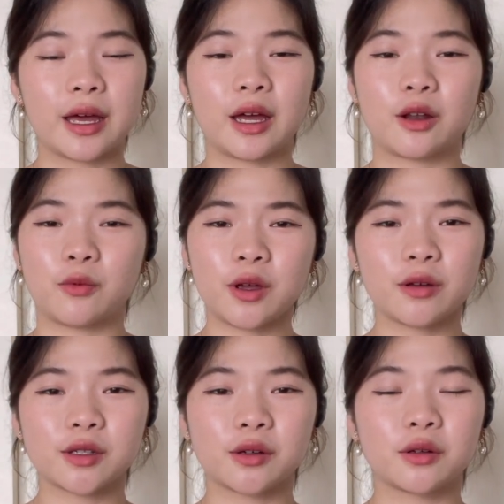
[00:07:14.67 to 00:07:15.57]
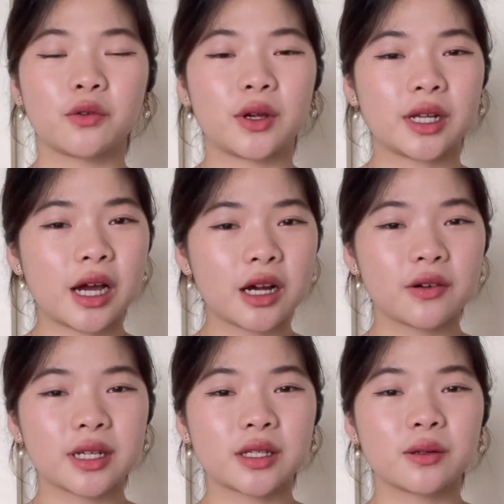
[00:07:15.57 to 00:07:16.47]
and we also know
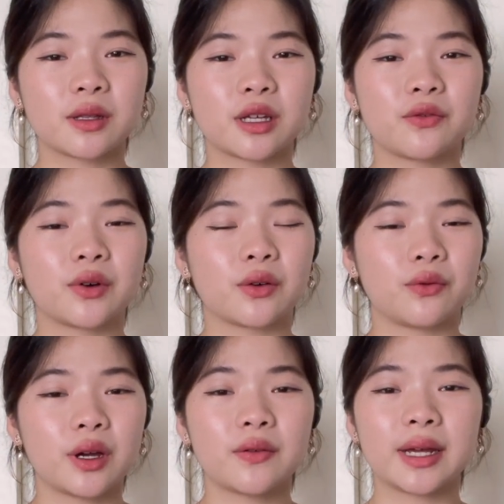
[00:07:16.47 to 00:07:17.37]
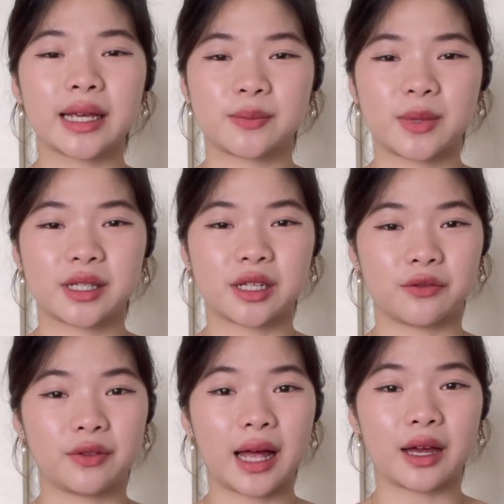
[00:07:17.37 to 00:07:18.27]
retirees who live a very
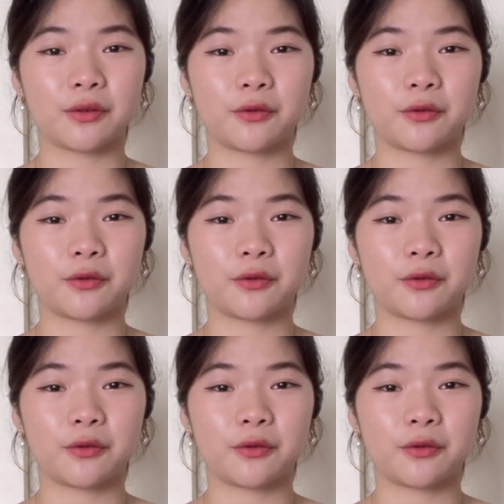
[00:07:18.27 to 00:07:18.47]
expensive life.